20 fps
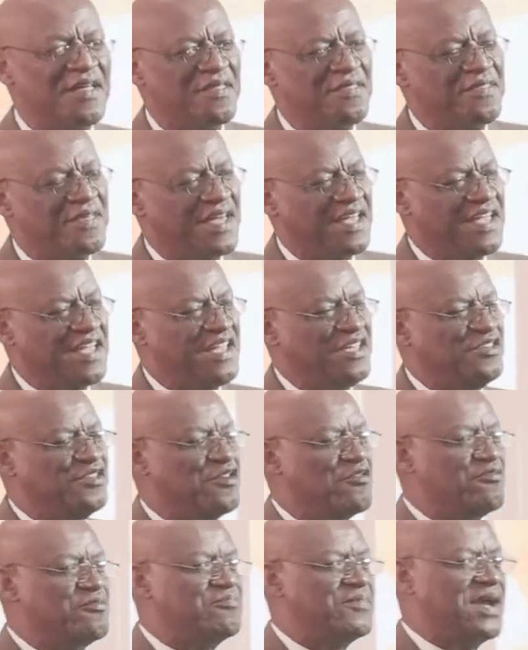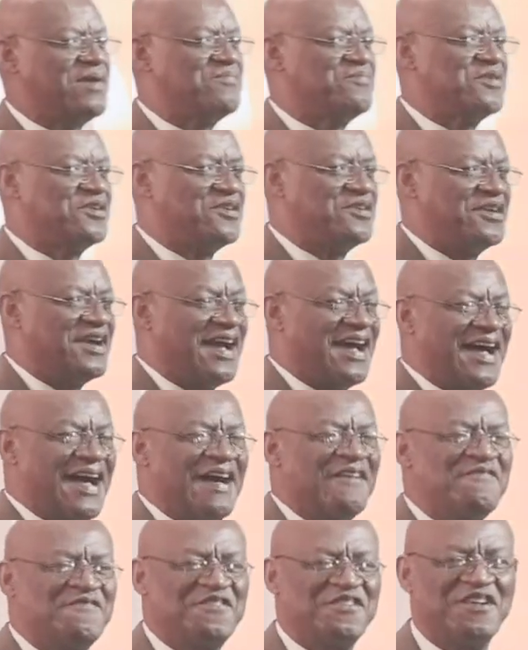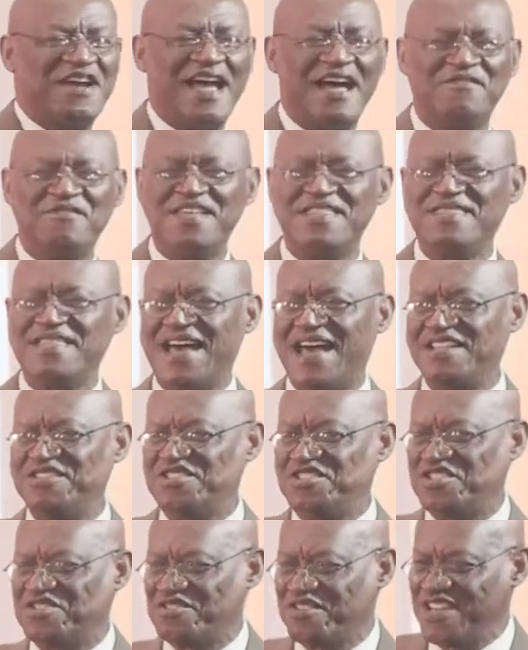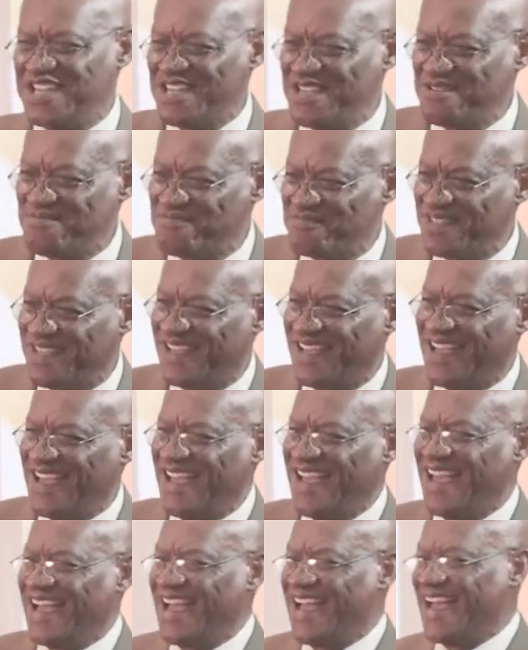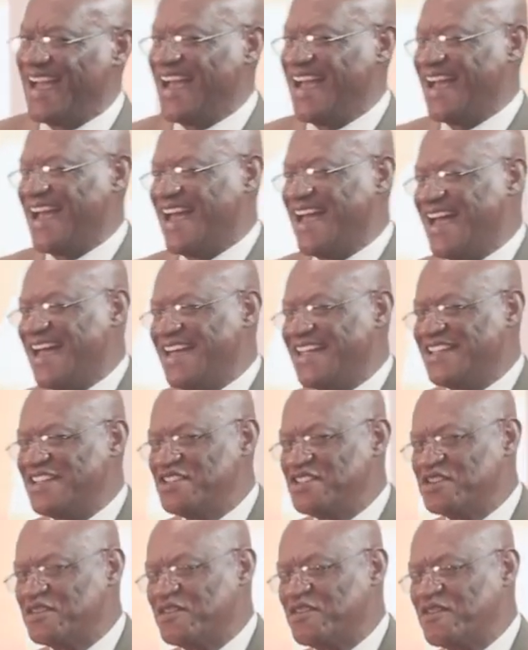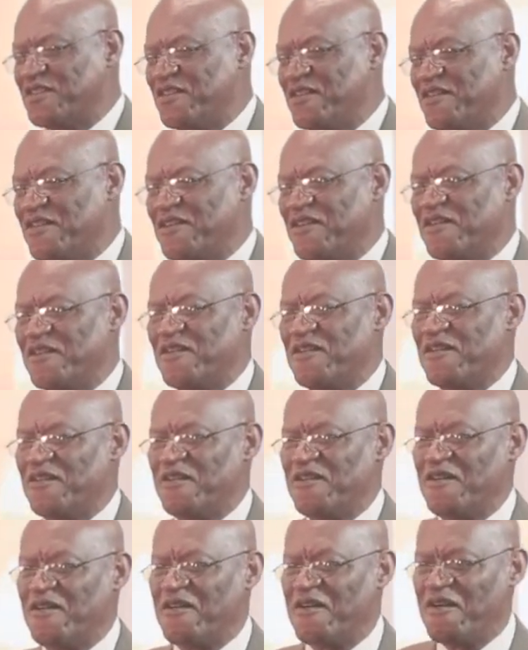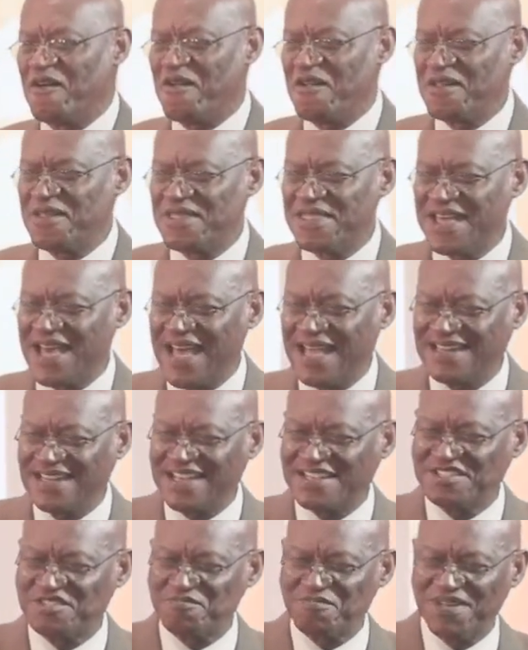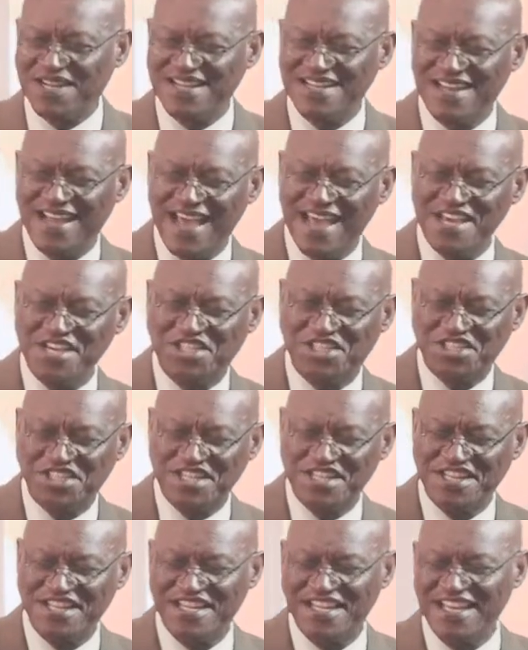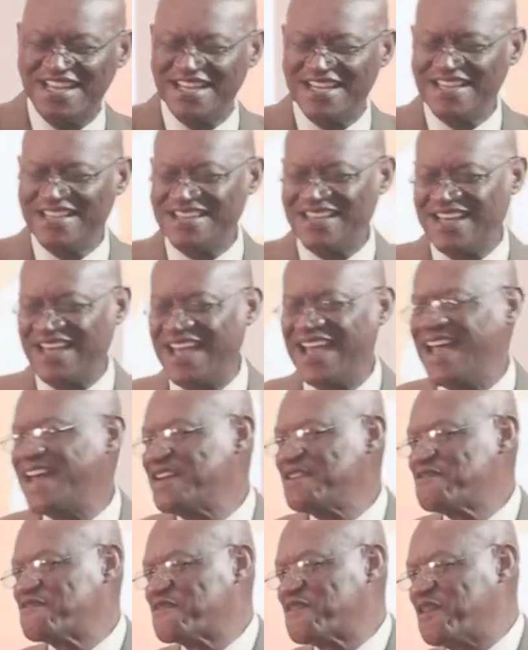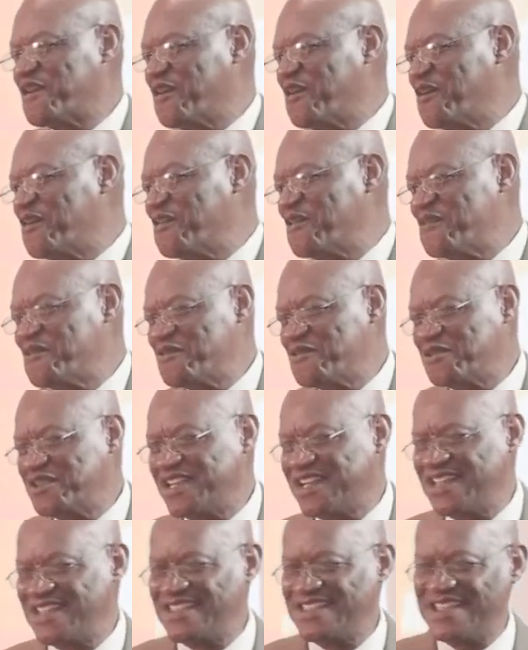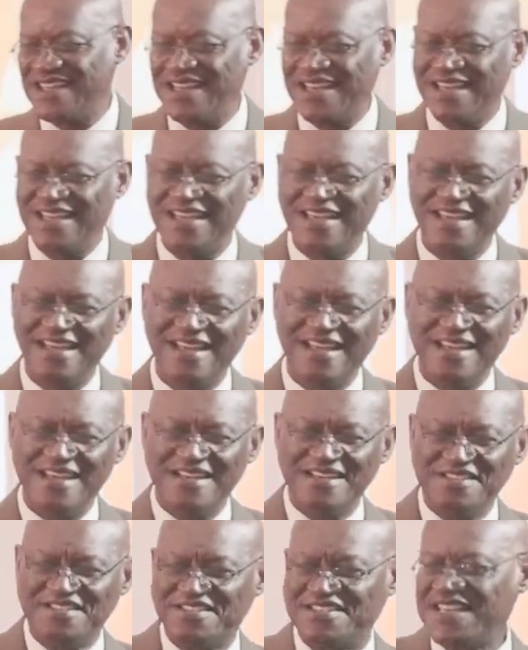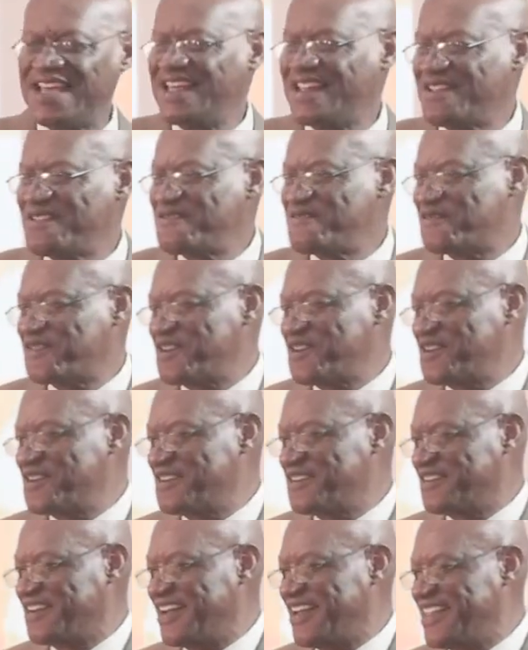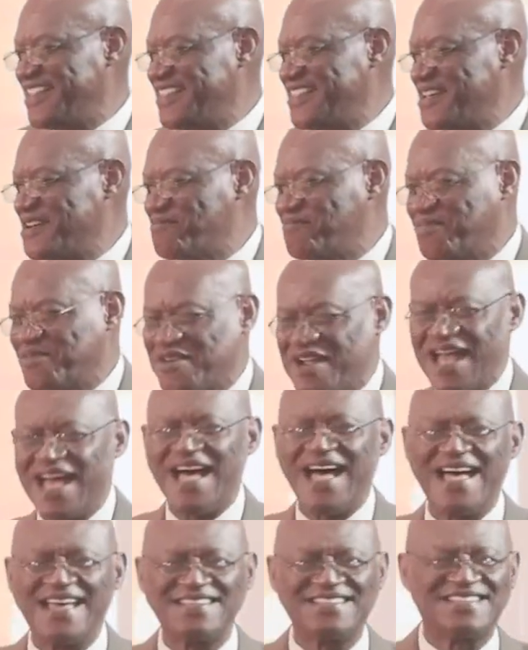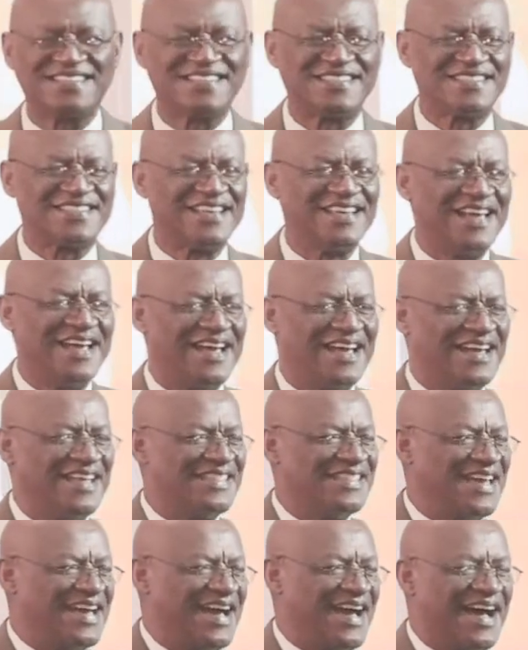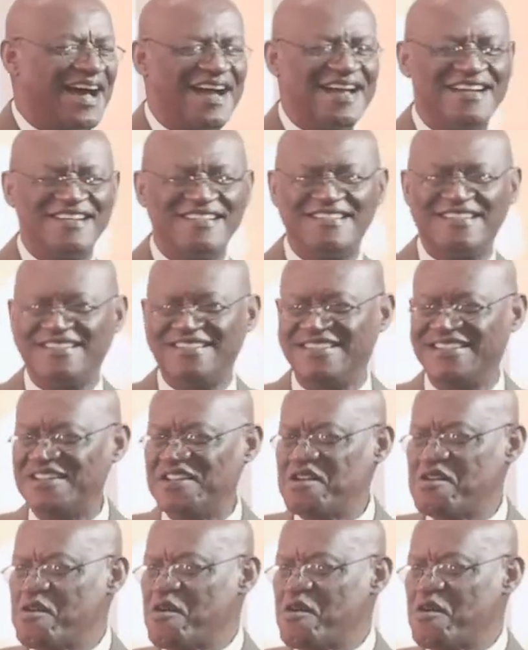they, you remember after having that dream and uh, all that explanation, the head of gold and the silver and the brass and the iron,